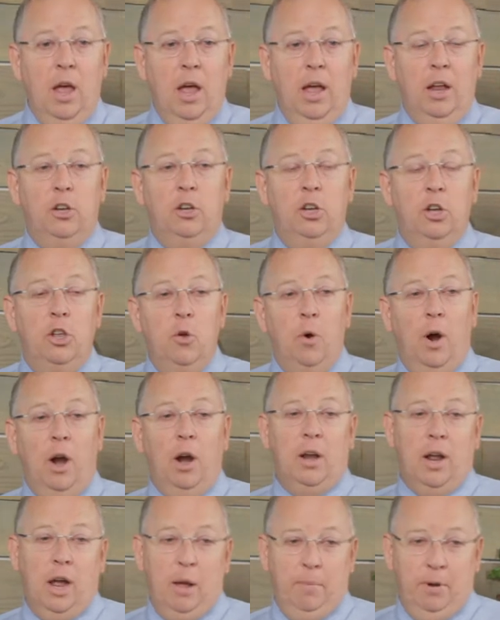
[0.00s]
Until you
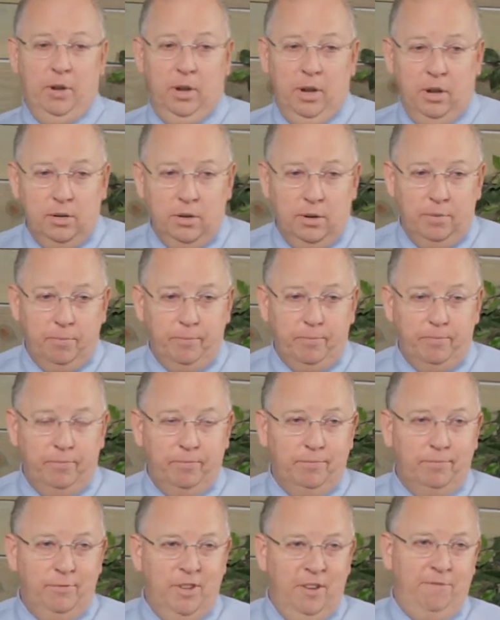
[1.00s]
are competent,
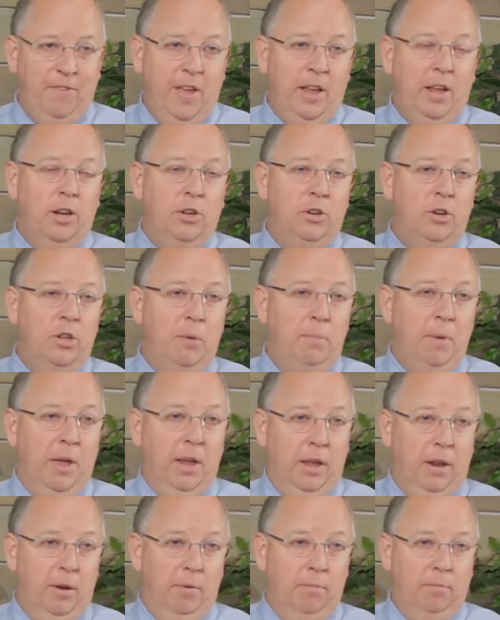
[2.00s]
you fake it till you
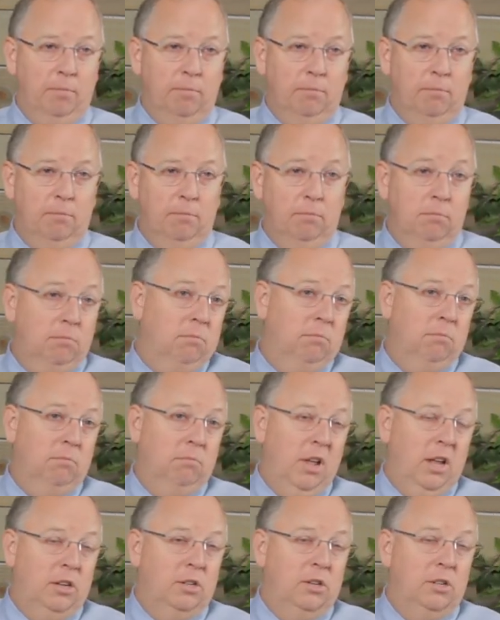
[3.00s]
make it.
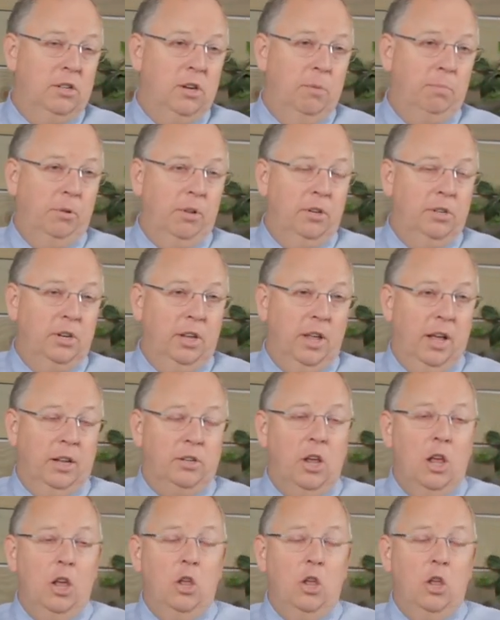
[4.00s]
That's as simple as it gets.